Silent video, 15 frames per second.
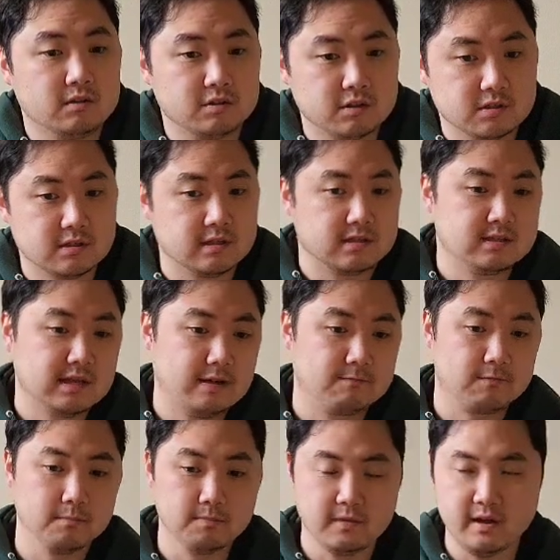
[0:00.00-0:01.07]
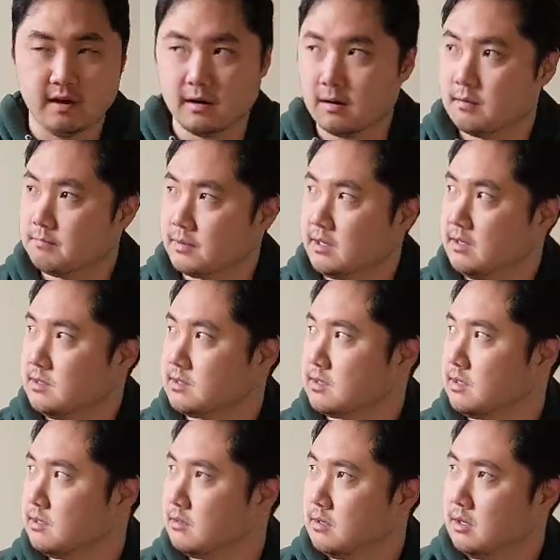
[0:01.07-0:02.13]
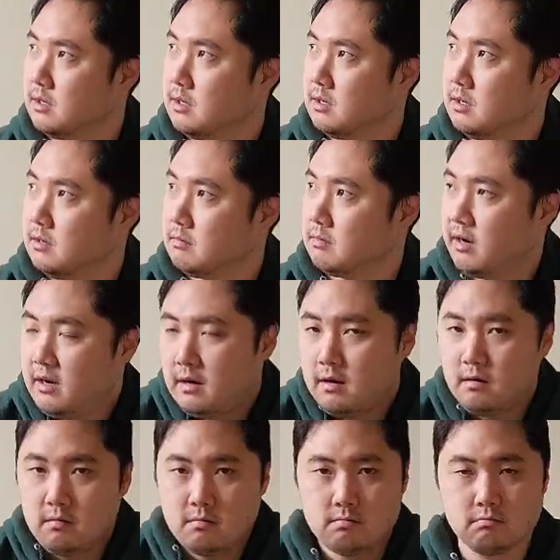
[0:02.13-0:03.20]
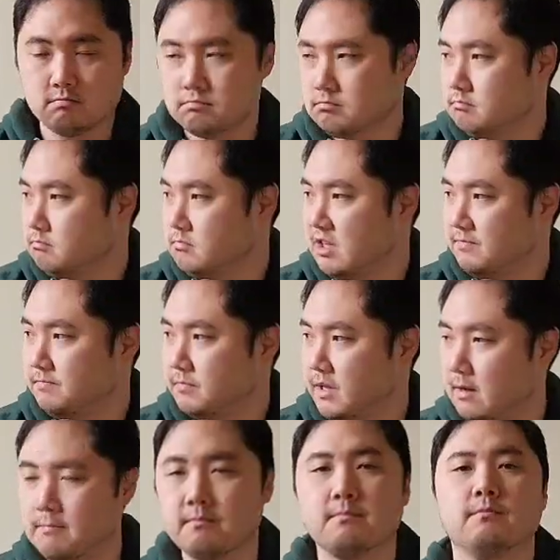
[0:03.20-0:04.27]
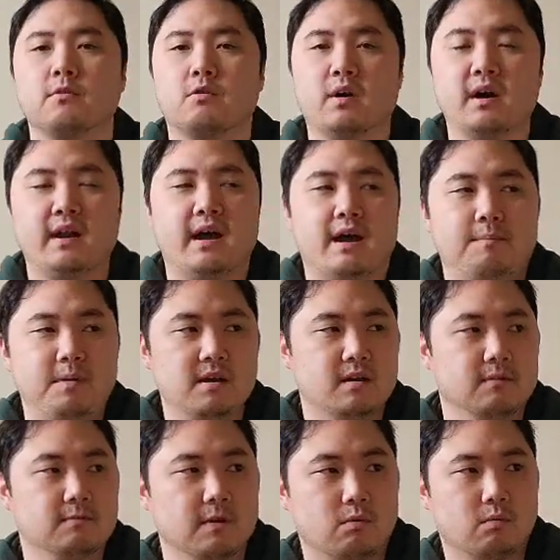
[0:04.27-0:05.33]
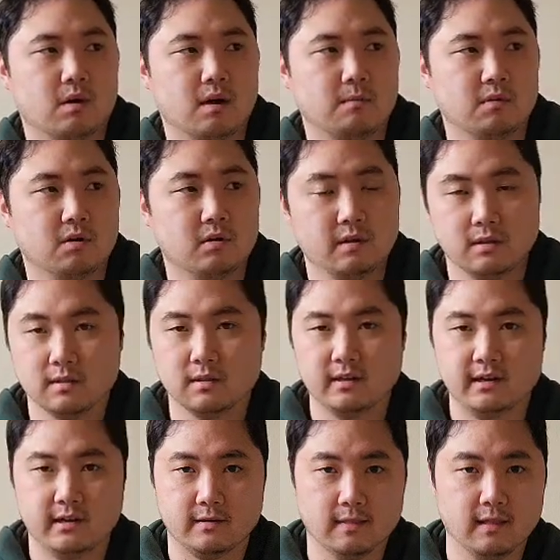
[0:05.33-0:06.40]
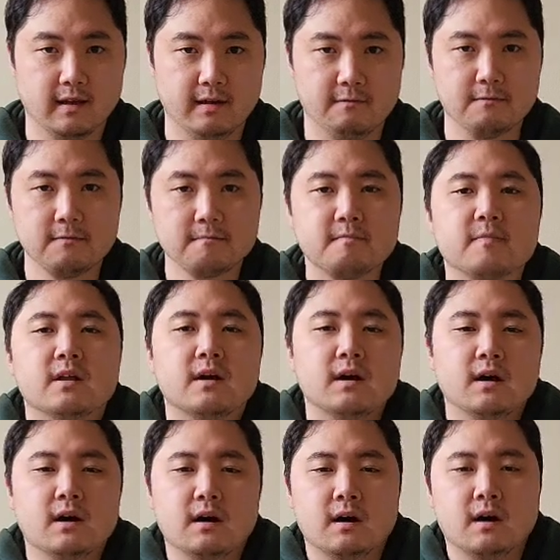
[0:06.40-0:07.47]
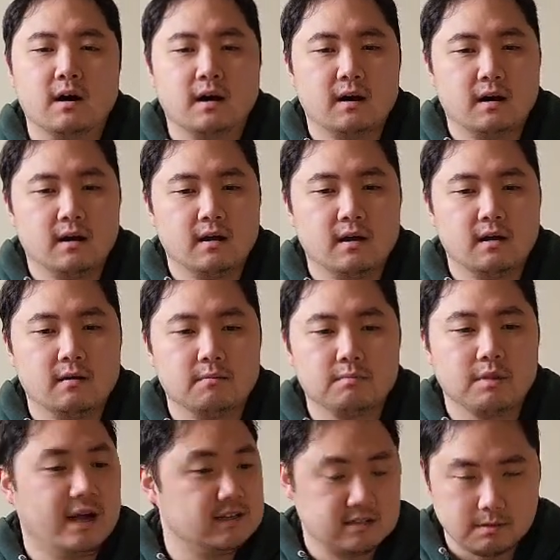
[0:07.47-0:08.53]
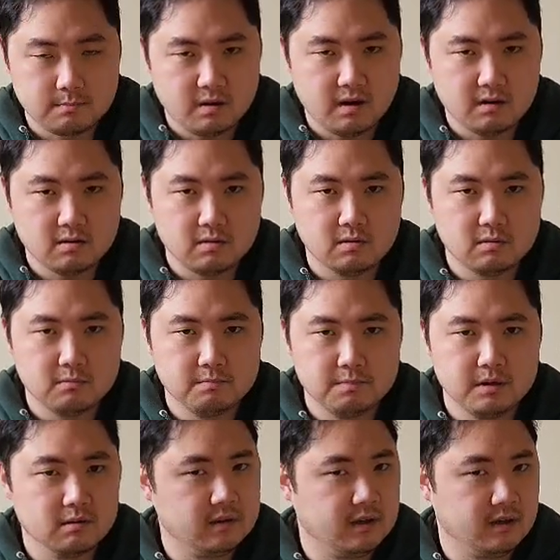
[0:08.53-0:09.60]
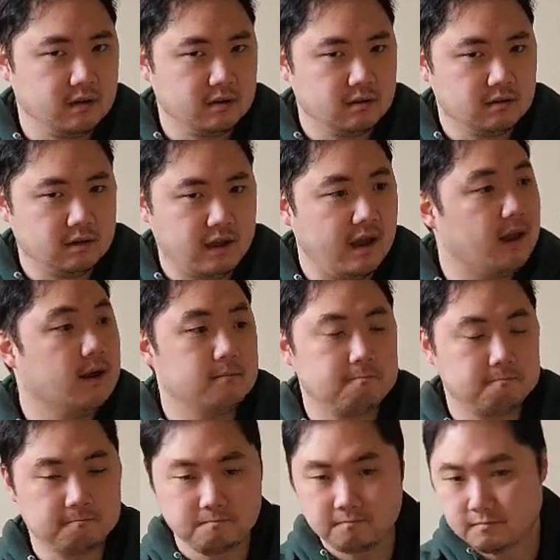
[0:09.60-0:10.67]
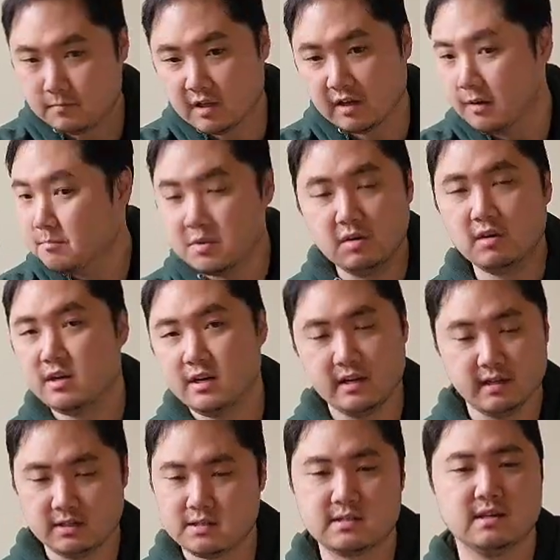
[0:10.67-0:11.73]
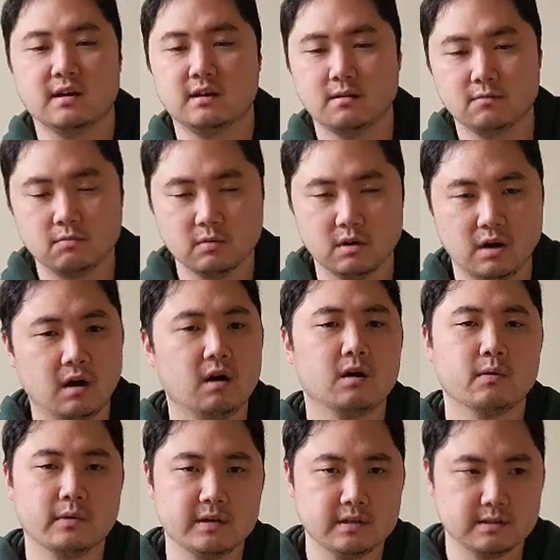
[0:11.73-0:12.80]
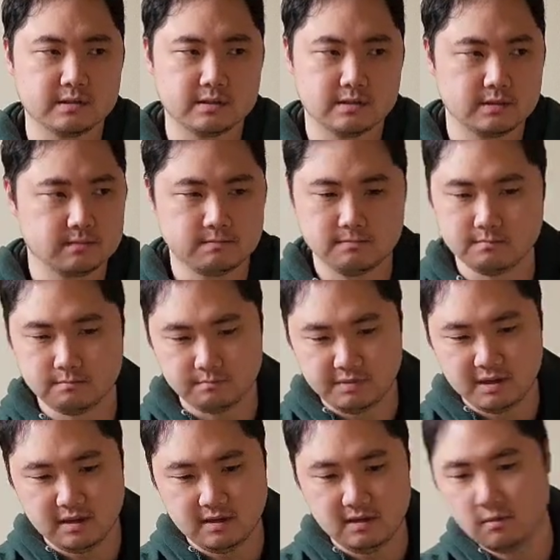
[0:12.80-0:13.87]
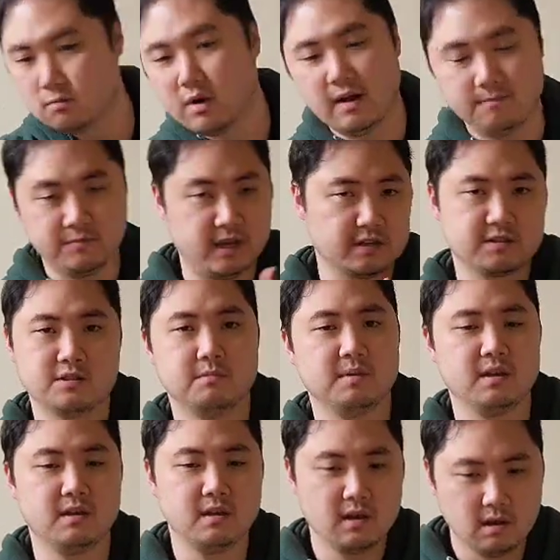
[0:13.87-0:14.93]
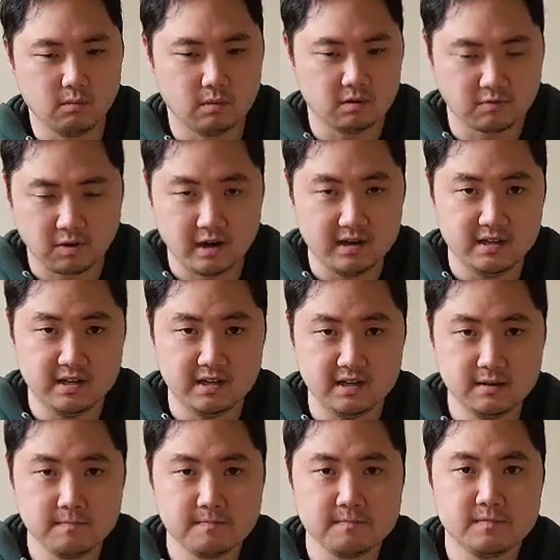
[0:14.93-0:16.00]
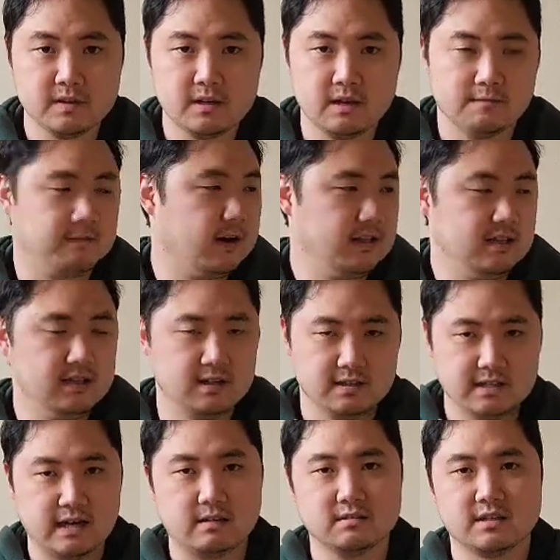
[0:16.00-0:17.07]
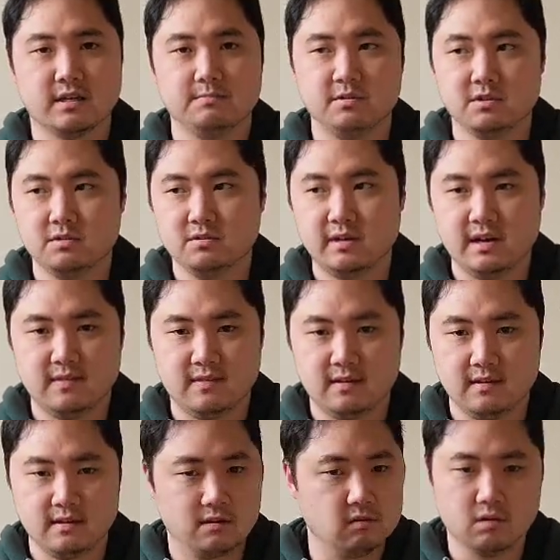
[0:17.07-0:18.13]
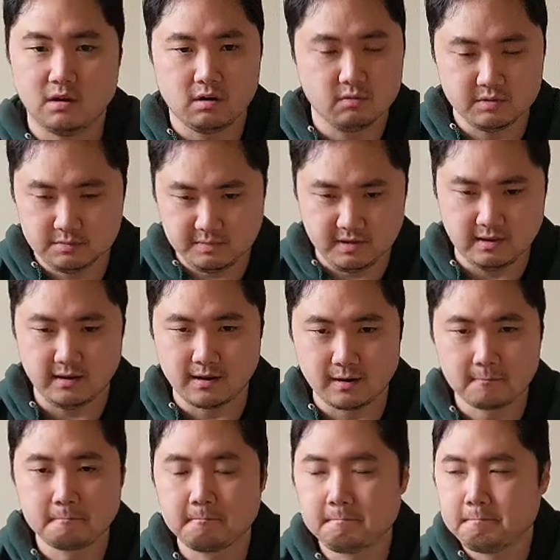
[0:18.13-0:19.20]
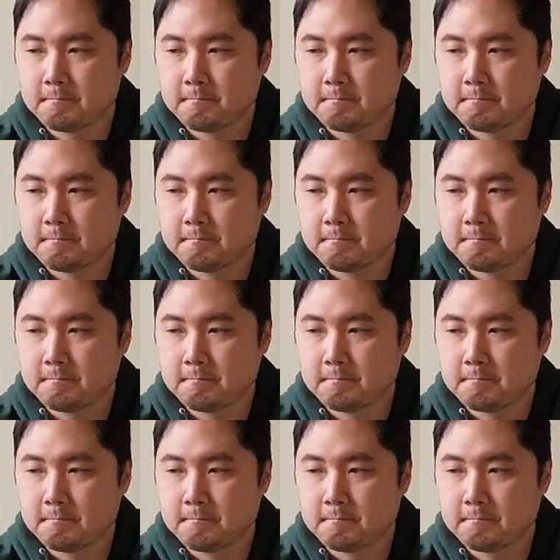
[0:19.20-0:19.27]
just like stop from there, because right now I'm quite happy of like where I'm going leading a life. Plastic model building and the community itself will always be right next to me whenever I need. If I need a downtime to do anything, it will always be there.